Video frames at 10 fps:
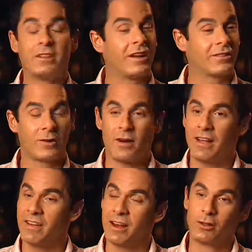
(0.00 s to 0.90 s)
so
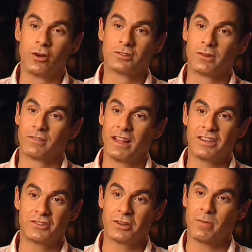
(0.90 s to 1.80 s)
I've had a long-term
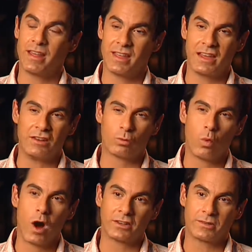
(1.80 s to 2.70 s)
relationship, and I think he's
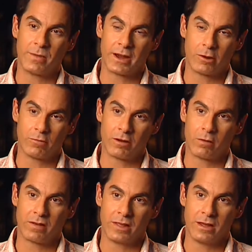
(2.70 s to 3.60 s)
watched my career
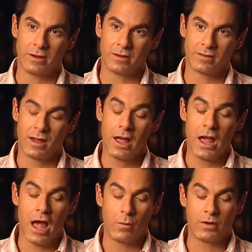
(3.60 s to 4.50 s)
over the years,
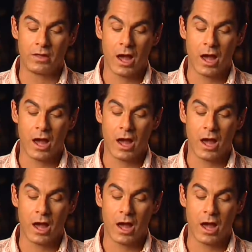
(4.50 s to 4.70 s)
and when the